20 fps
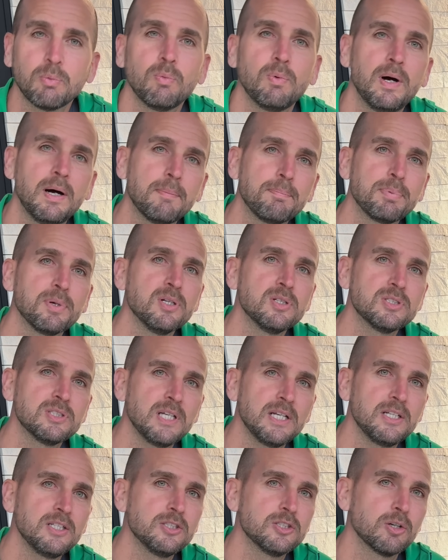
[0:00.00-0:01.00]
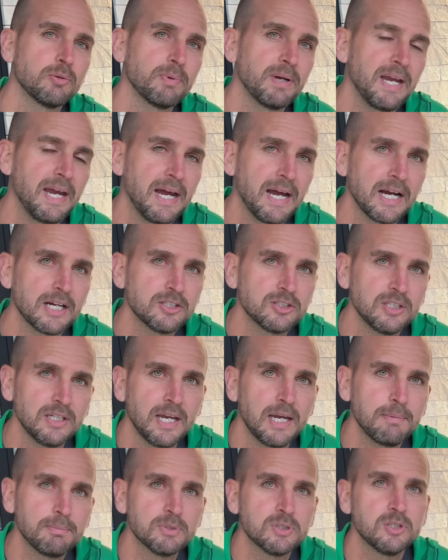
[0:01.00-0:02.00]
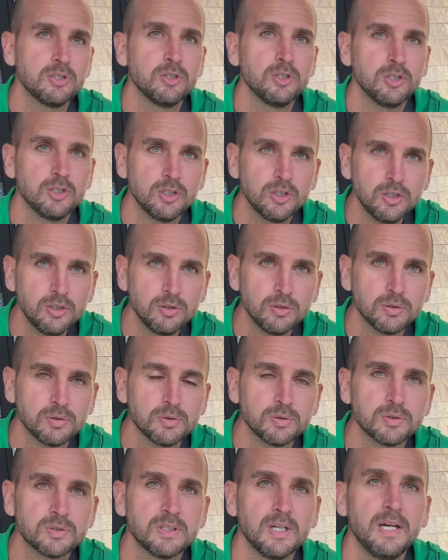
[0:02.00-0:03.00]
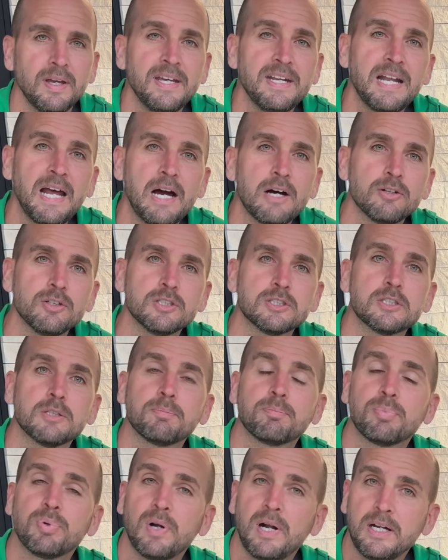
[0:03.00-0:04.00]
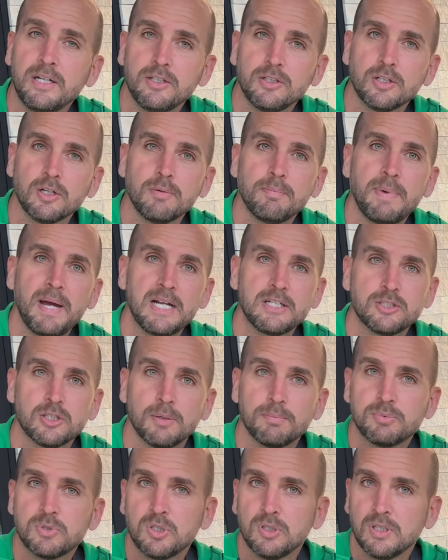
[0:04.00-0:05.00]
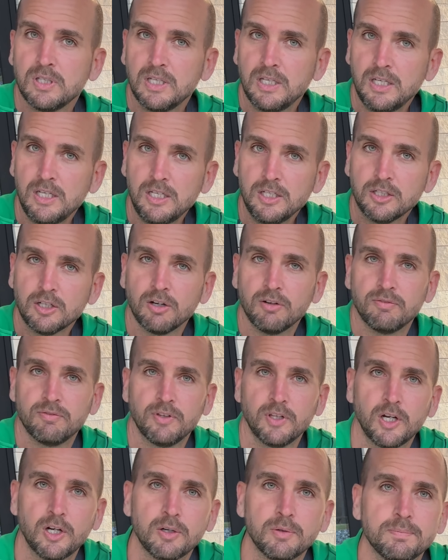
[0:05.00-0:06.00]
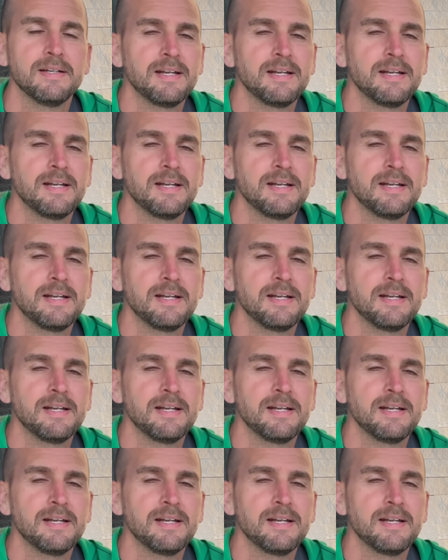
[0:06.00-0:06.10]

What percentage are we actually able to use, and how does the Predator match up to the EcoFlow?